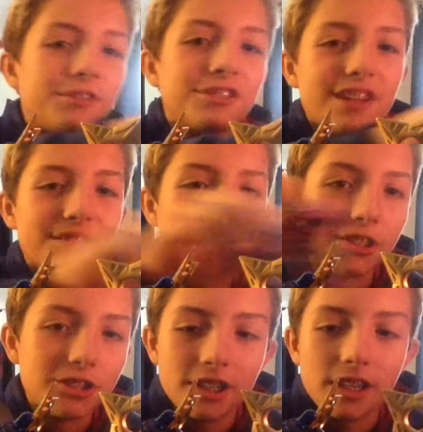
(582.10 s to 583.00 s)
just have
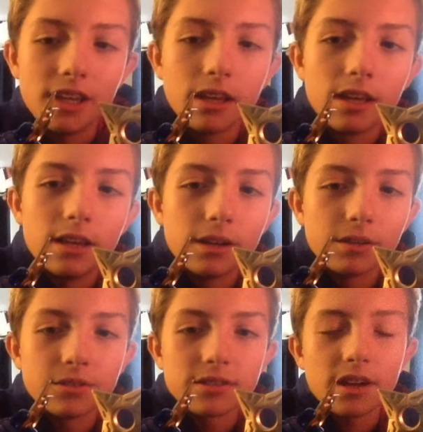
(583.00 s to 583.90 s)
Ninjini
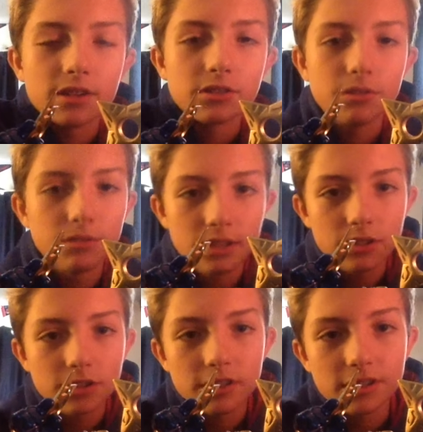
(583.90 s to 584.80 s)
here, just kind of show you.
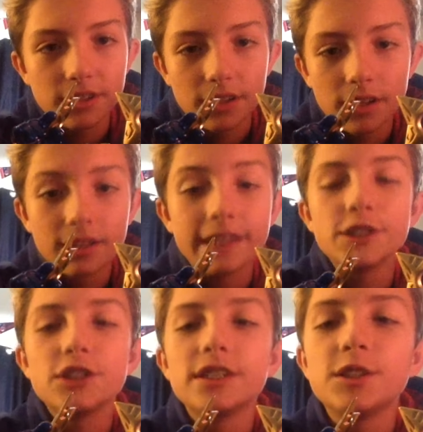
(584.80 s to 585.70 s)
Ninjini,
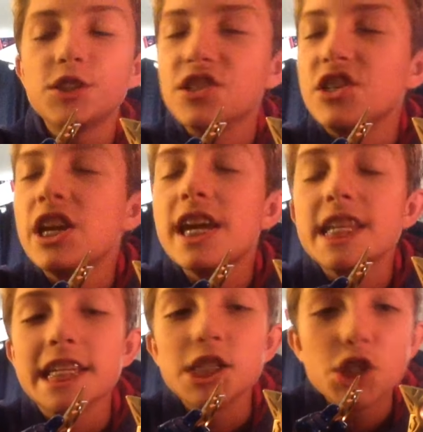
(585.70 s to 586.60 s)
nin, Ninjini,
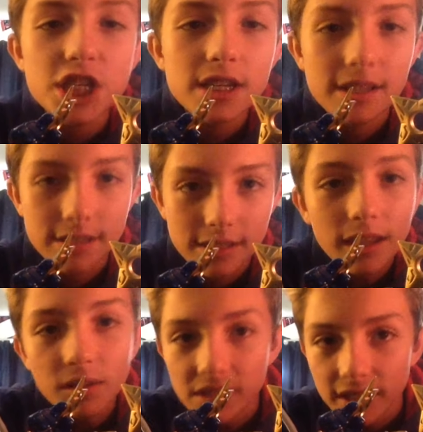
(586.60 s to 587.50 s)
Ninjini
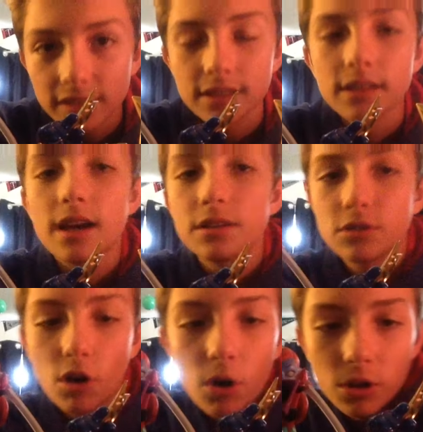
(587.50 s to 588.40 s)
still is a lot
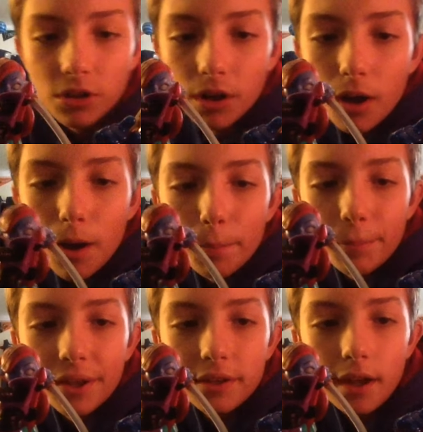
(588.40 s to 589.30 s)
taller,
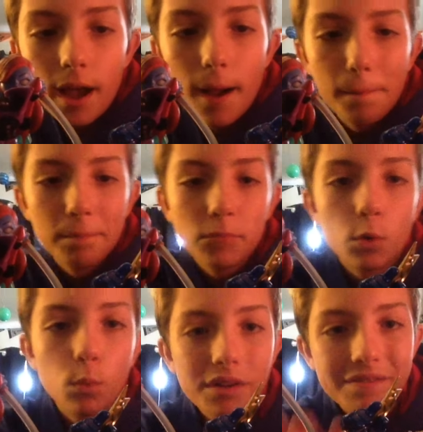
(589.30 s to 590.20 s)
but um,
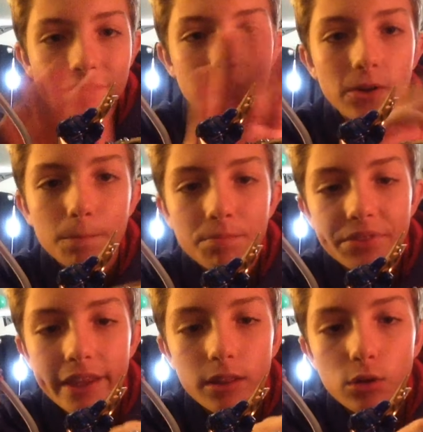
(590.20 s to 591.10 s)
one figure
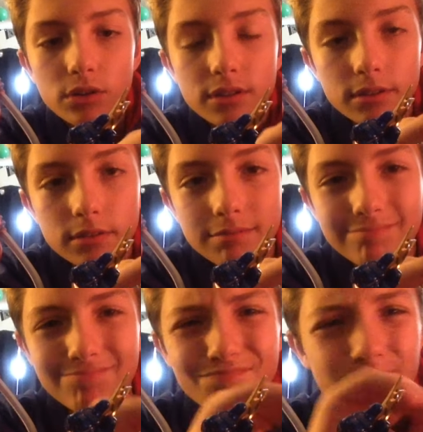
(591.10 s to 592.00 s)
that looked
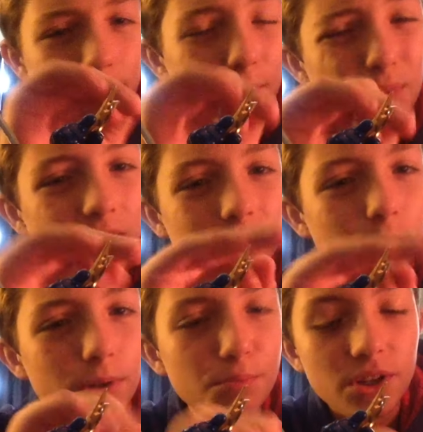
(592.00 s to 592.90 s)
maybe a little
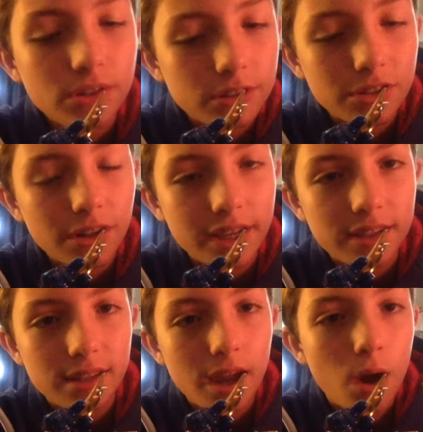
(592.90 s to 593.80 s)
bit bigger than
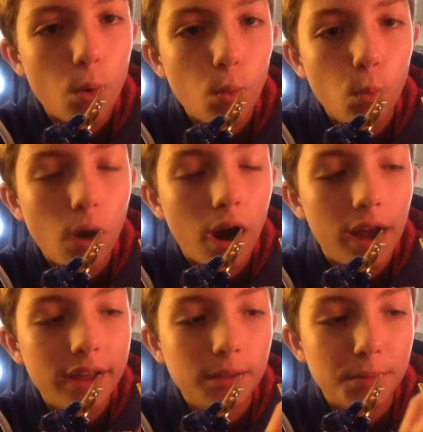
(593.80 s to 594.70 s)
Starcast
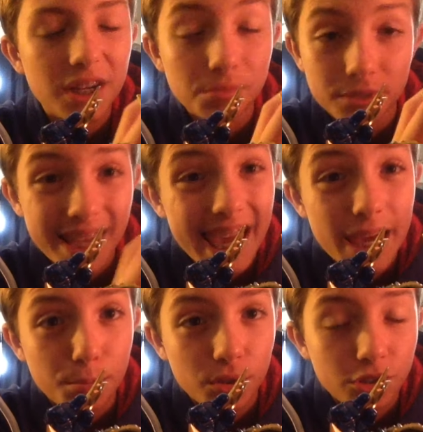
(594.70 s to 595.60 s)
uh, in the box was
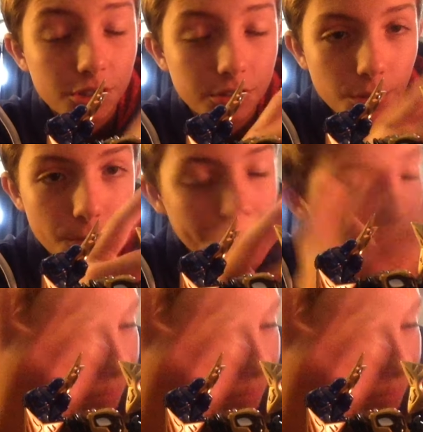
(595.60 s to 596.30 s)
Ambush. So,